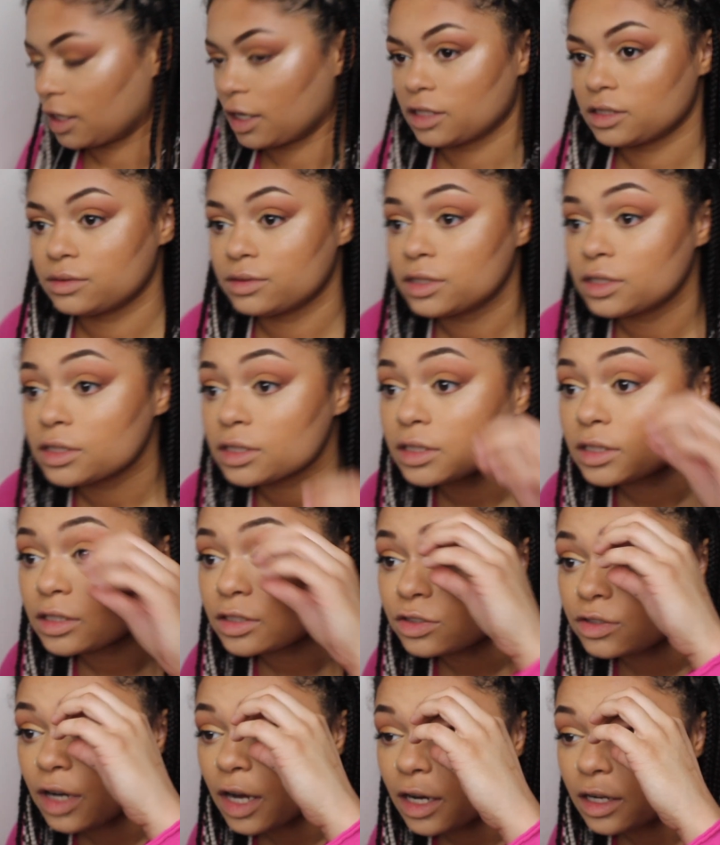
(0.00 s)
guess we're just gonna
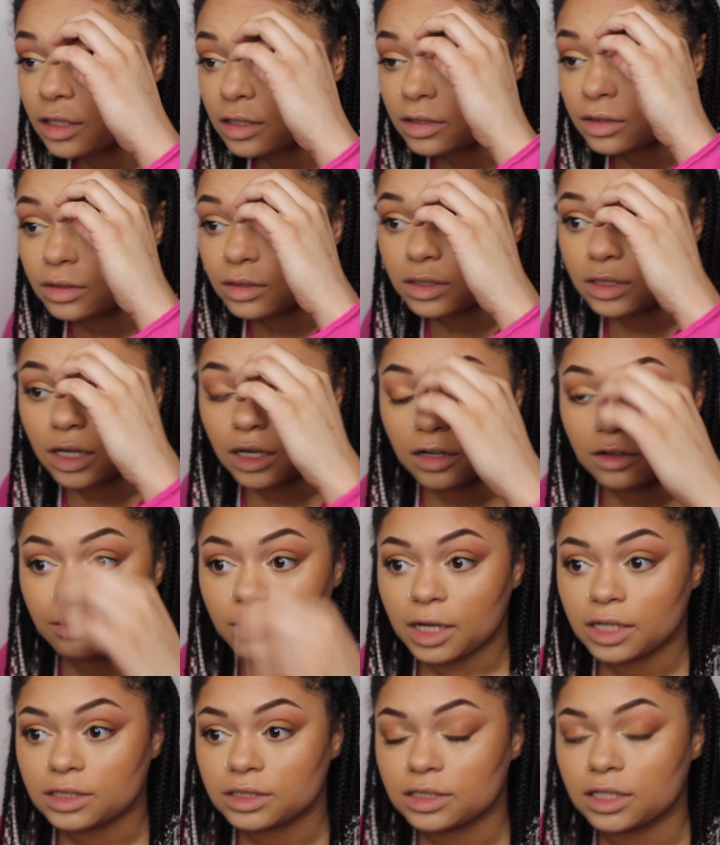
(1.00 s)
try to do a ton of
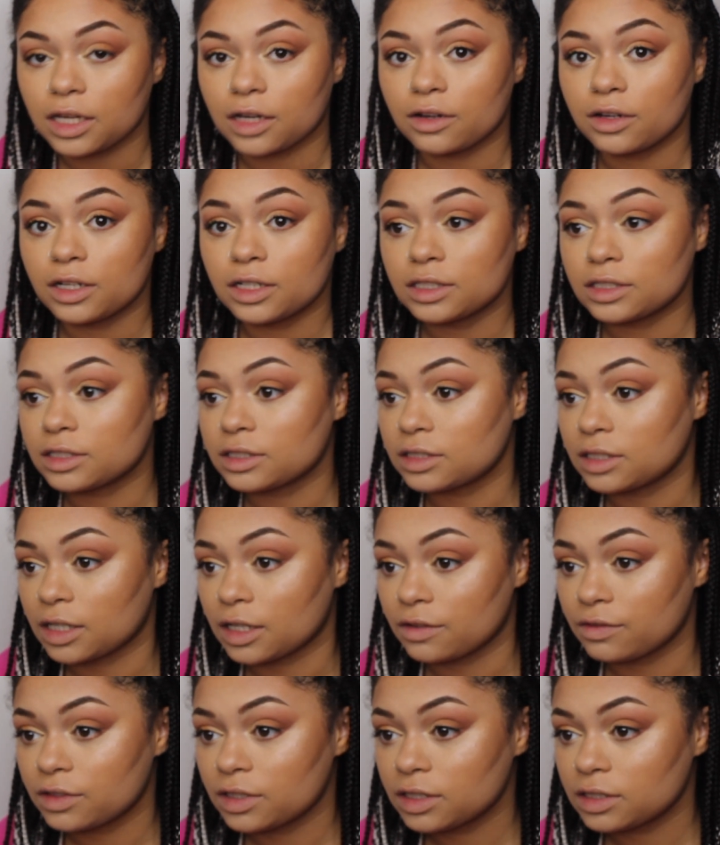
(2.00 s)
mascara and
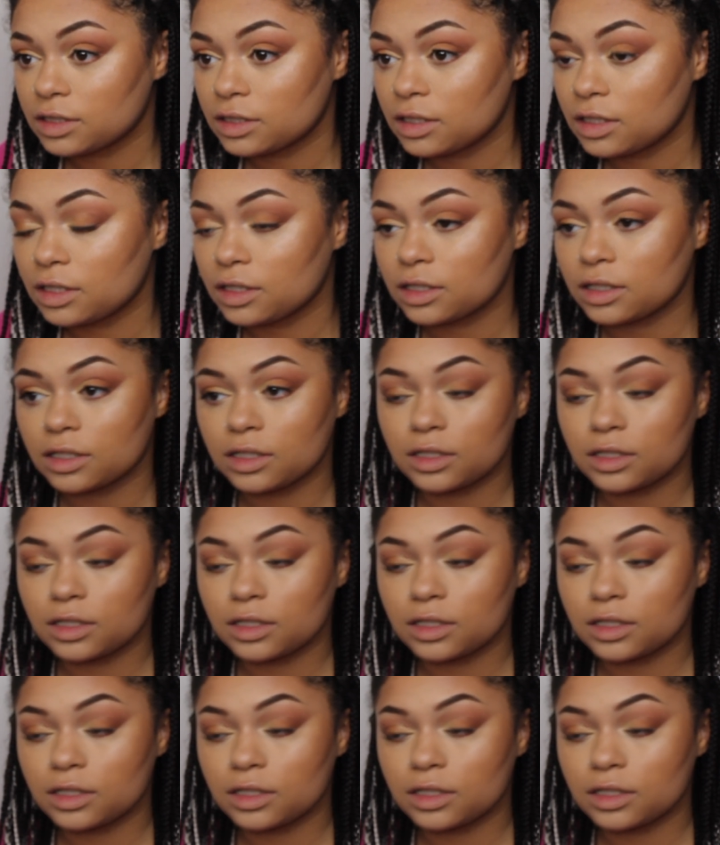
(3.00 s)
save this look.